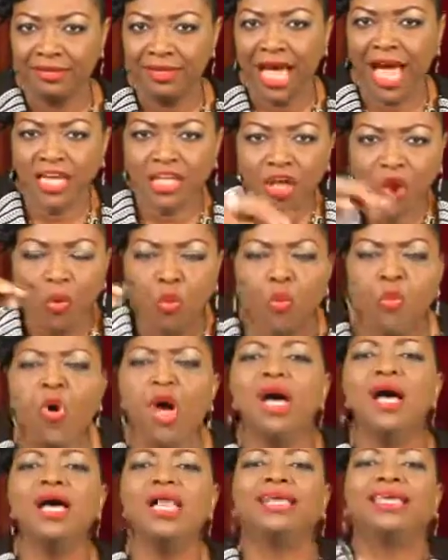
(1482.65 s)
and the
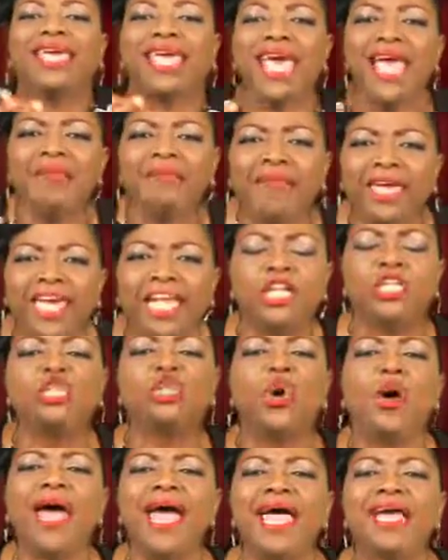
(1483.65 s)
world came
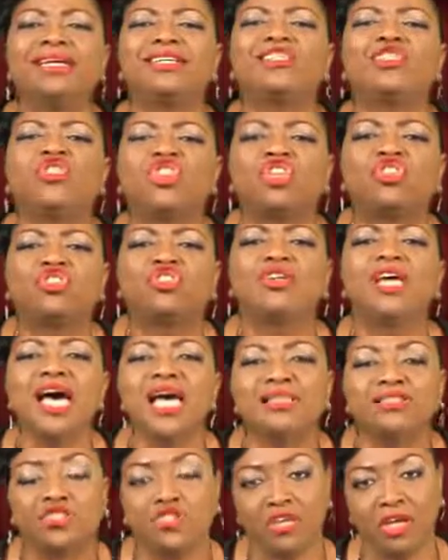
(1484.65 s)
into
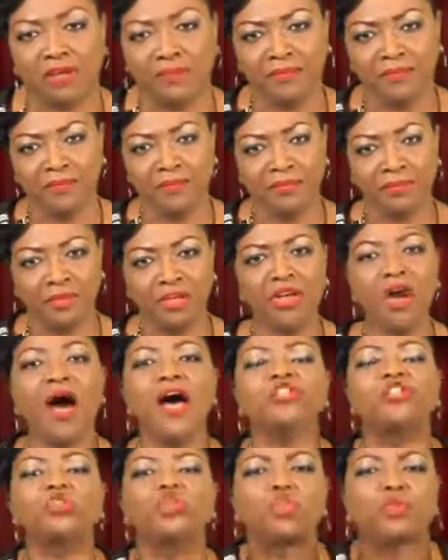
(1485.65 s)
existence.
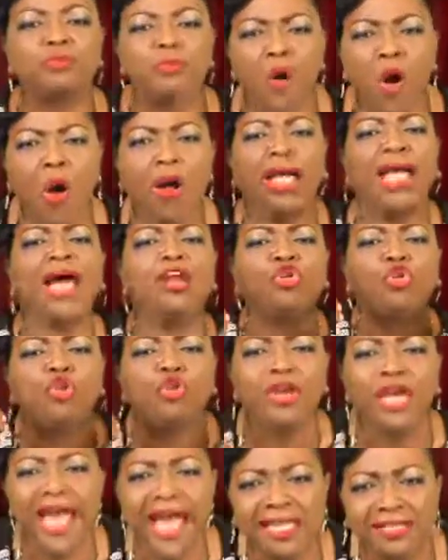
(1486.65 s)
God spoke and
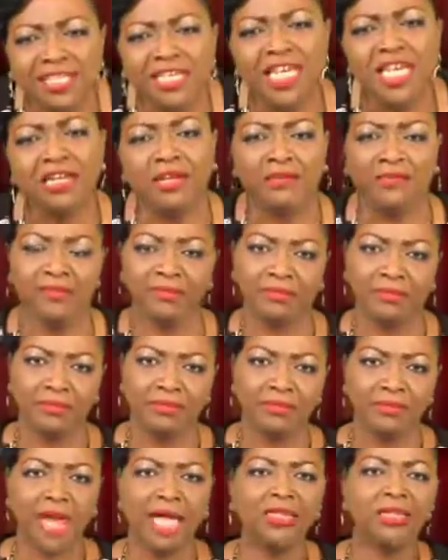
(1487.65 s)
created.
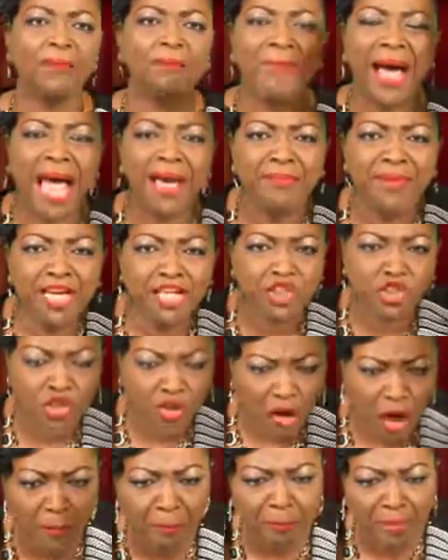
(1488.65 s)
And the Bible is
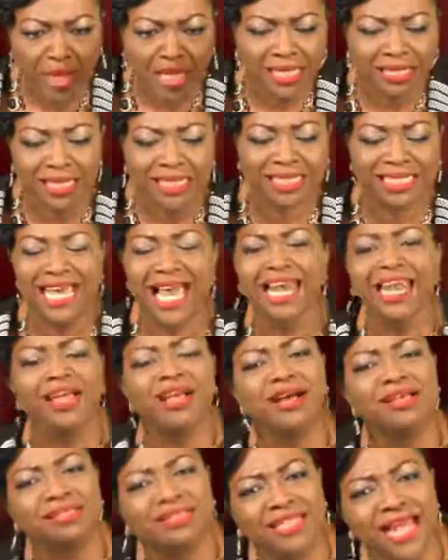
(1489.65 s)
completely
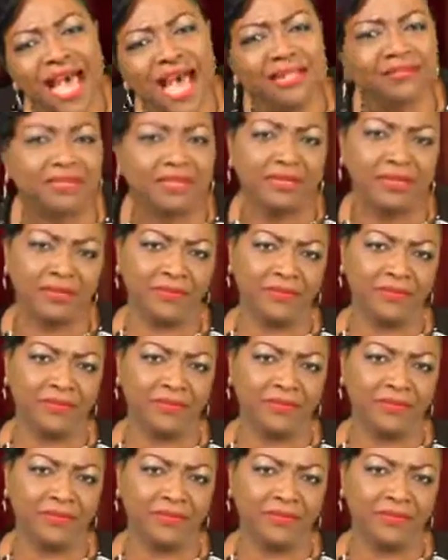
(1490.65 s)
telling us that